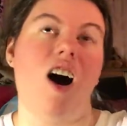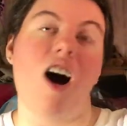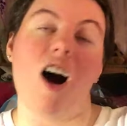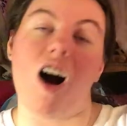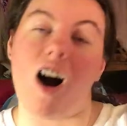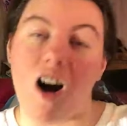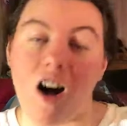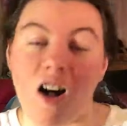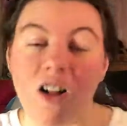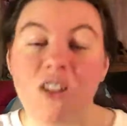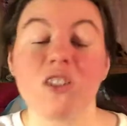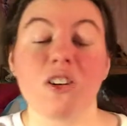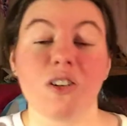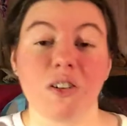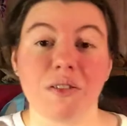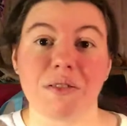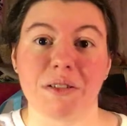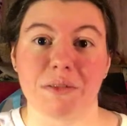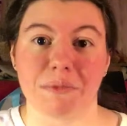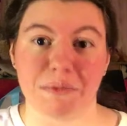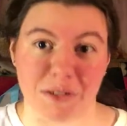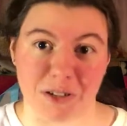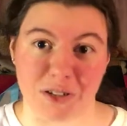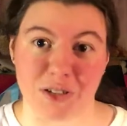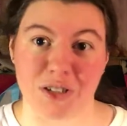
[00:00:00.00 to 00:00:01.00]
all
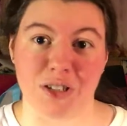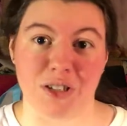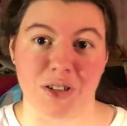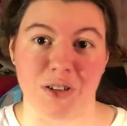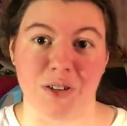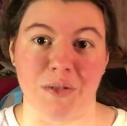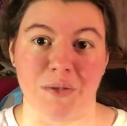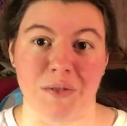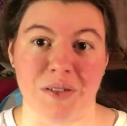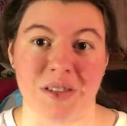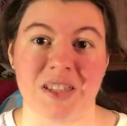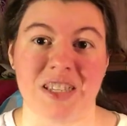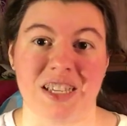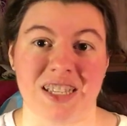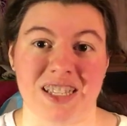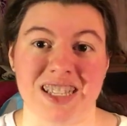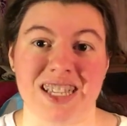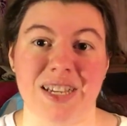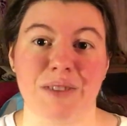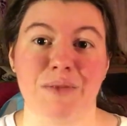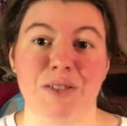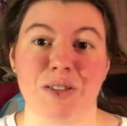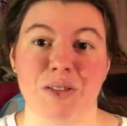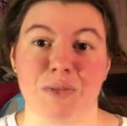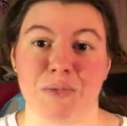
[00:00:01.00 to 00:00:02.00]
over BookTube since
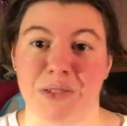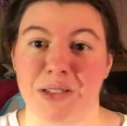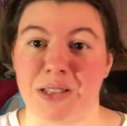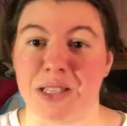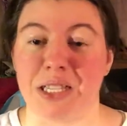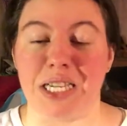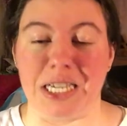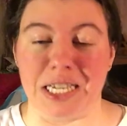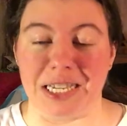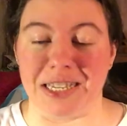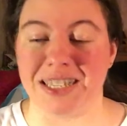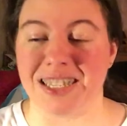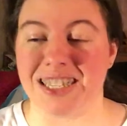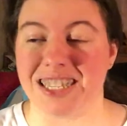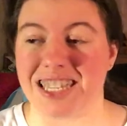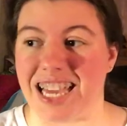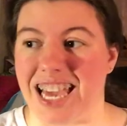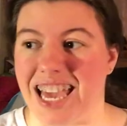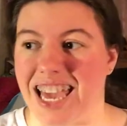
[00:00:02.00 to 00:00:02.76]
it was released,